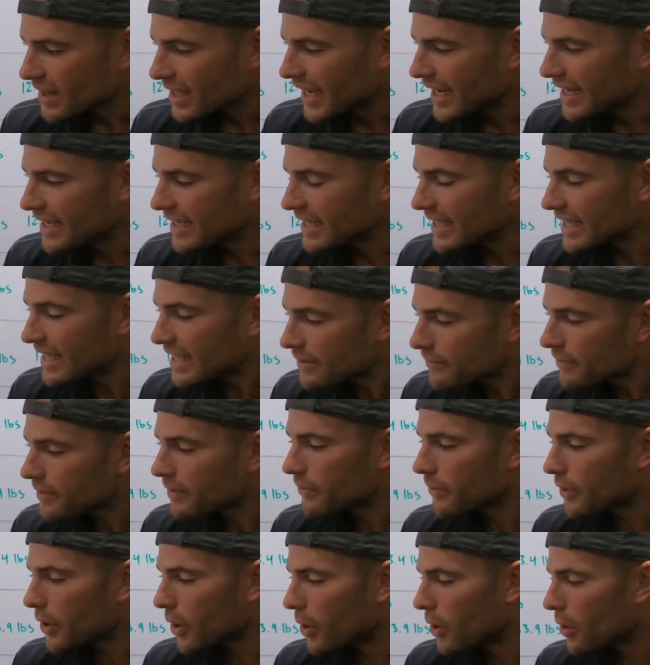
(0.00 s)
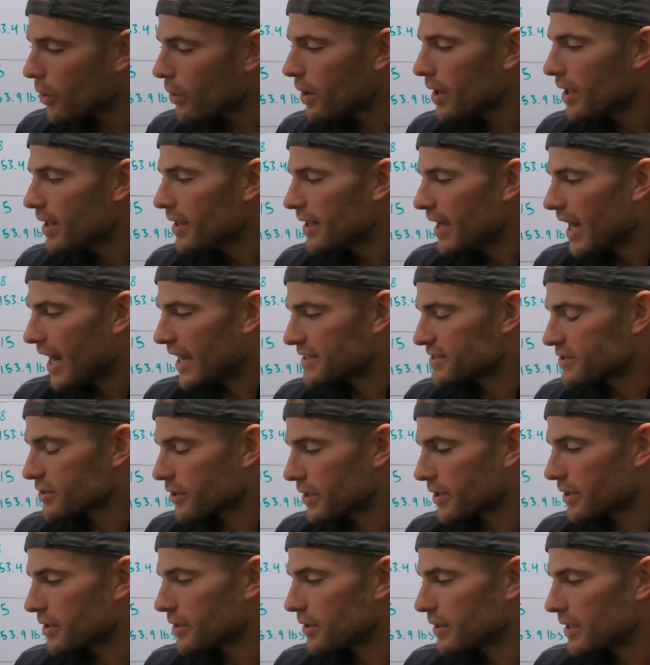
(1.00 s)
And even though I
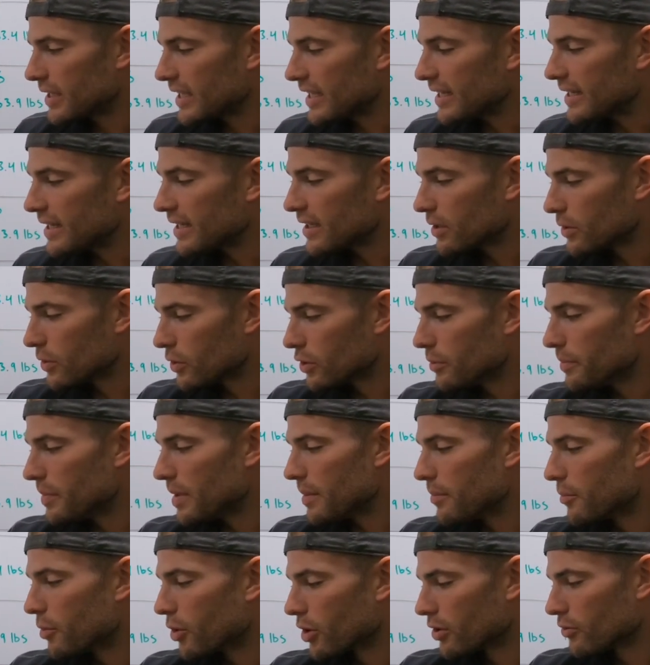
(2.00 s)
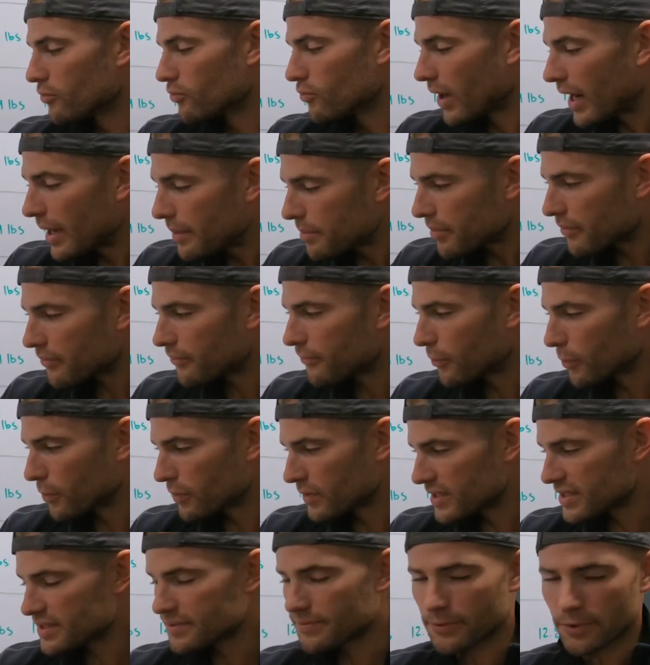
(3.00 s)
started eating a little bit more right before
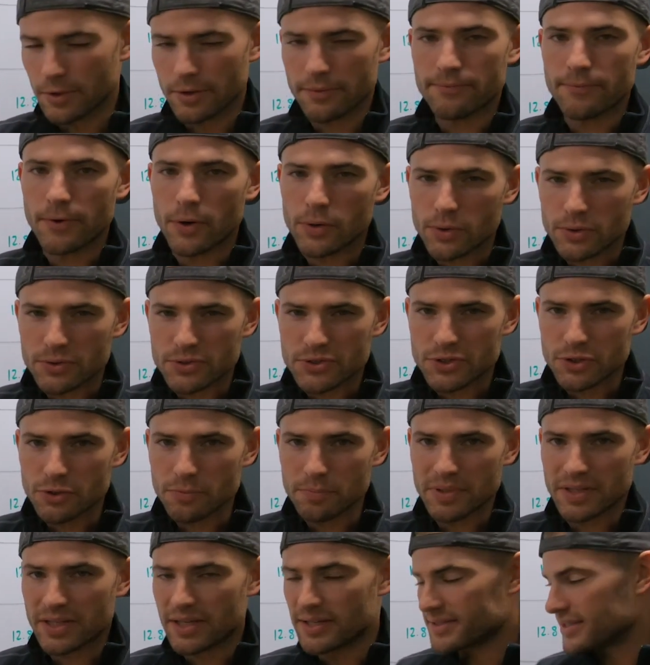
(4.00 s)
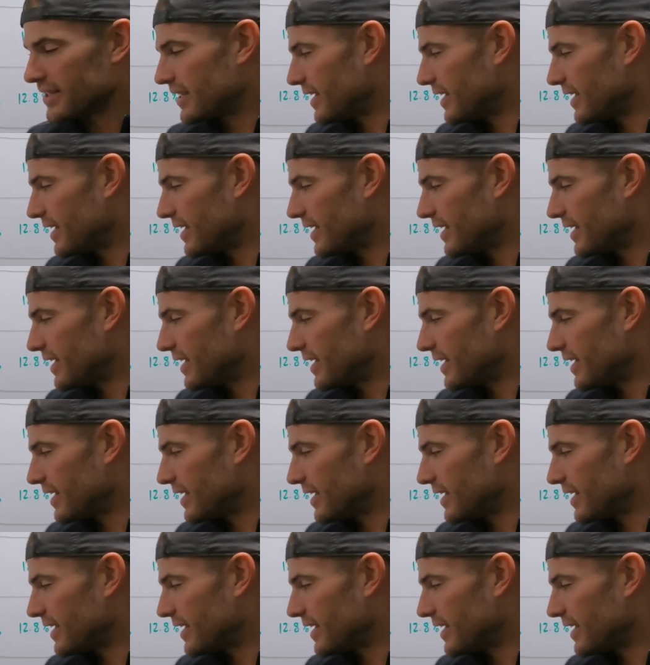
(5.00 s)
this for a photo shoot because,